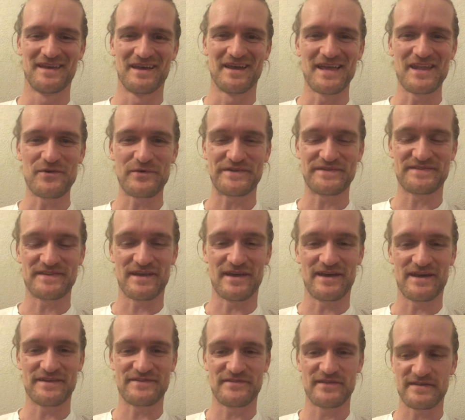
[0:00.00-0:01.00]
Anyways,
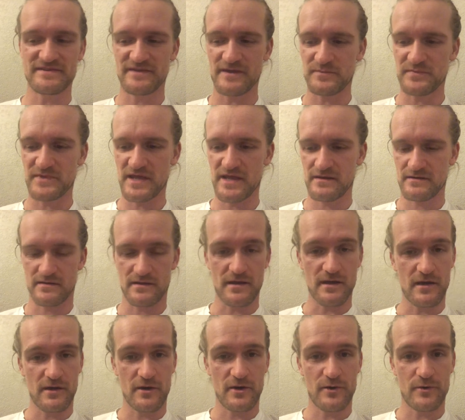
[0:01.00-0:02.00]
uh, so that's the update.
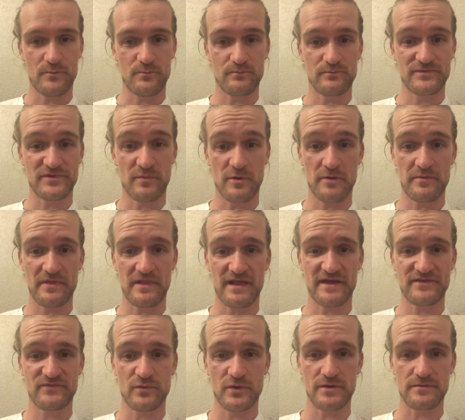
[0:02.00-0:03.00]
Um, tomorrow will be the
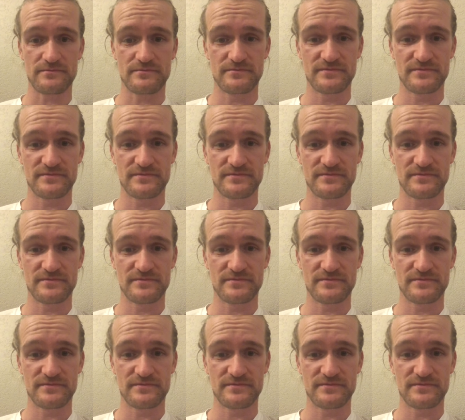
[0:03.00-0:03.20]
last one.